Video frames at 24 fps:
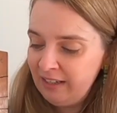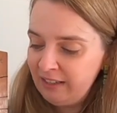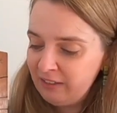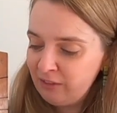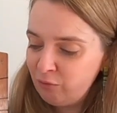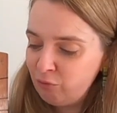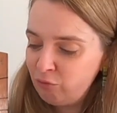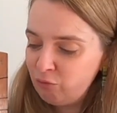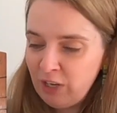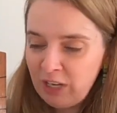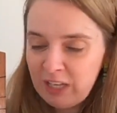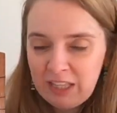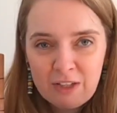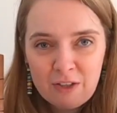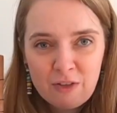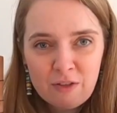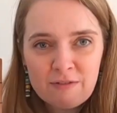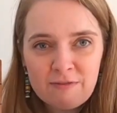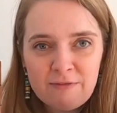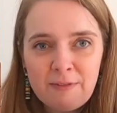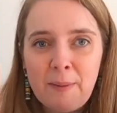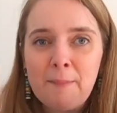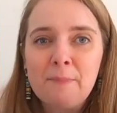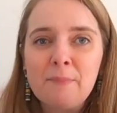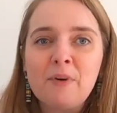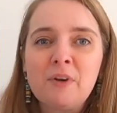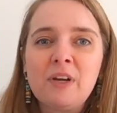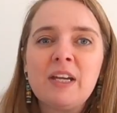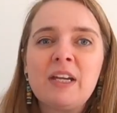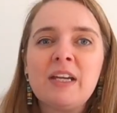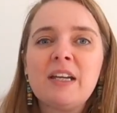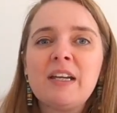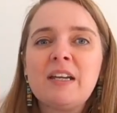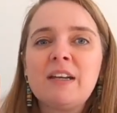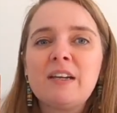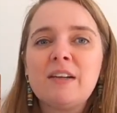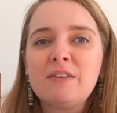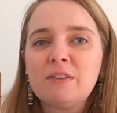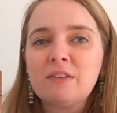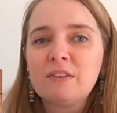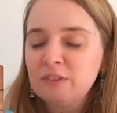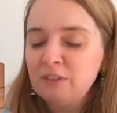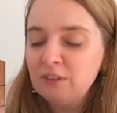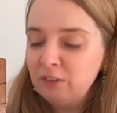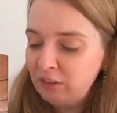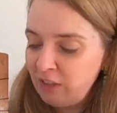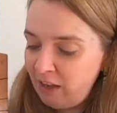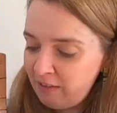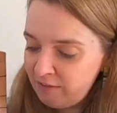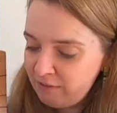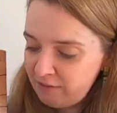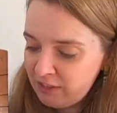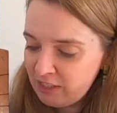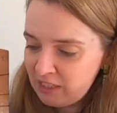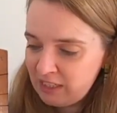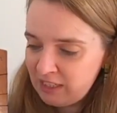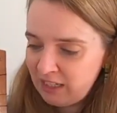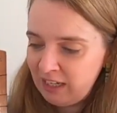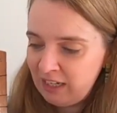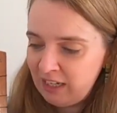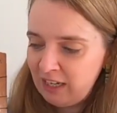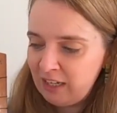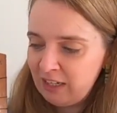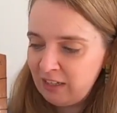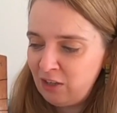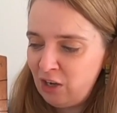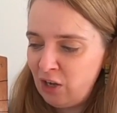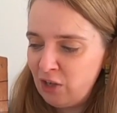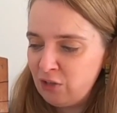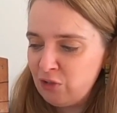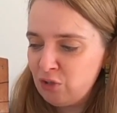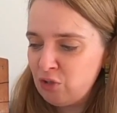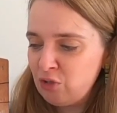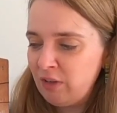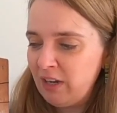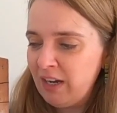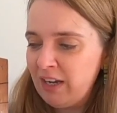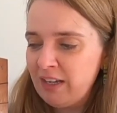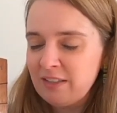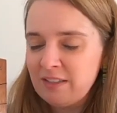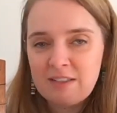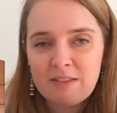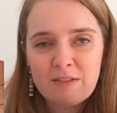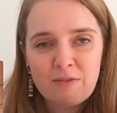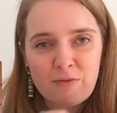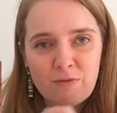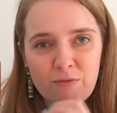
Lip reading: Really good fabric, love the dark contrast,